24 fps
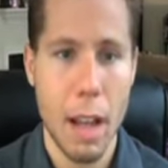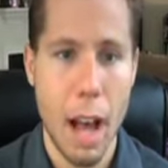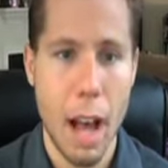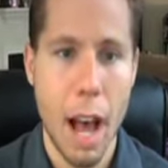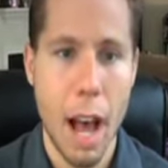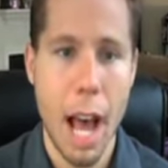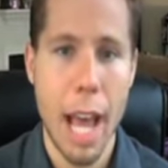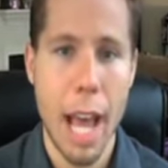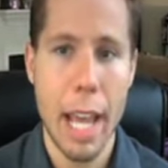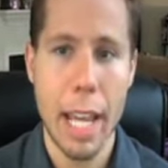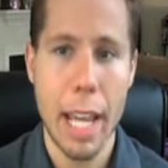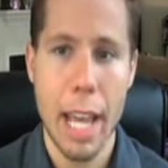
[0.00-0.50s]

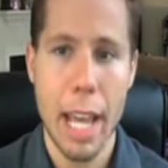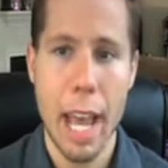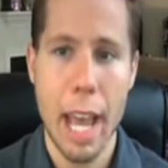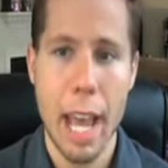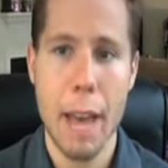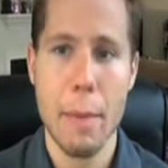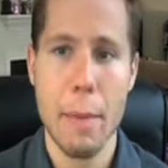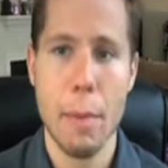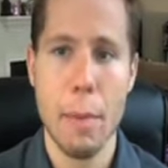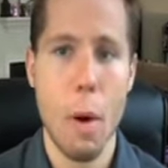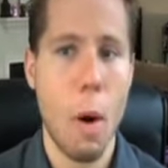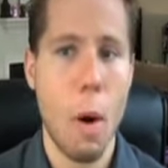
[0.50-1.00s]
I
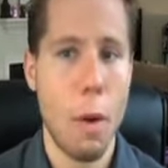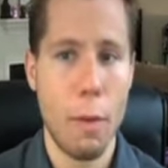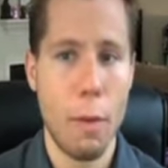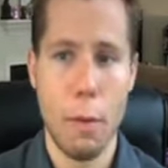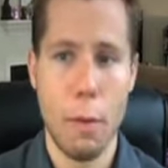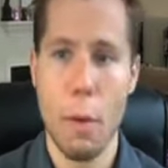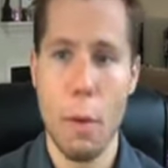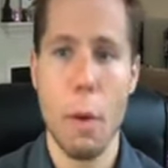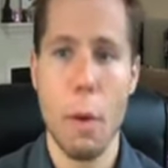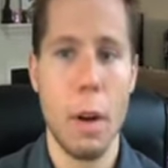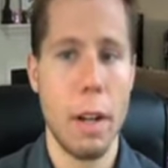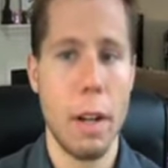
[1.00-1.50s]
am all
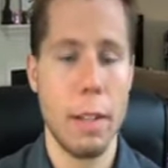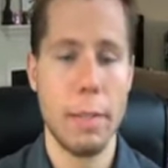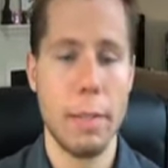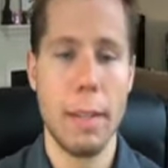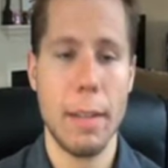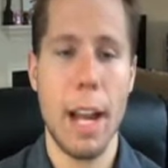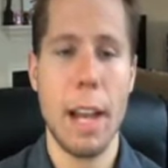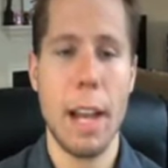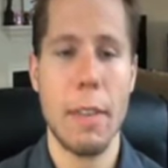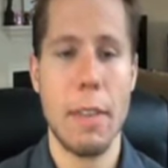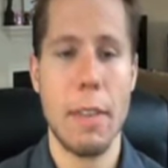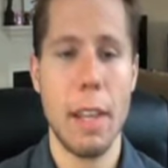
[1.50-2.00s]
for it.
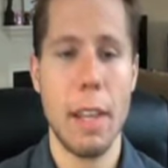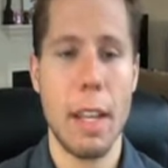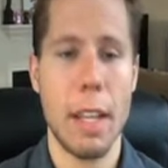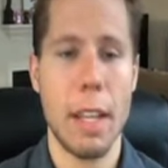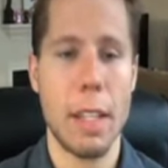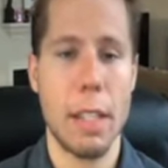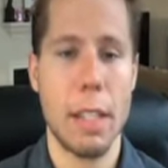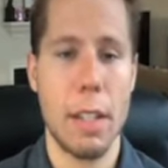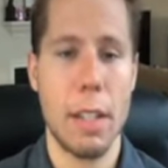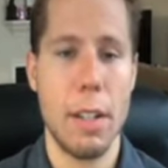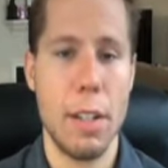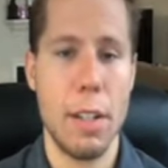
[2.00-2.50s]
I think
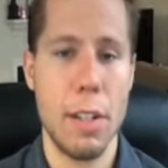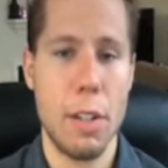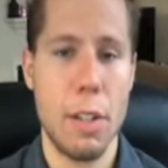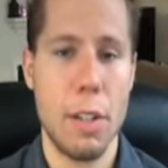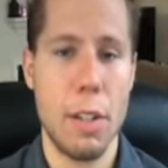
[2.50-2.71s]
it's good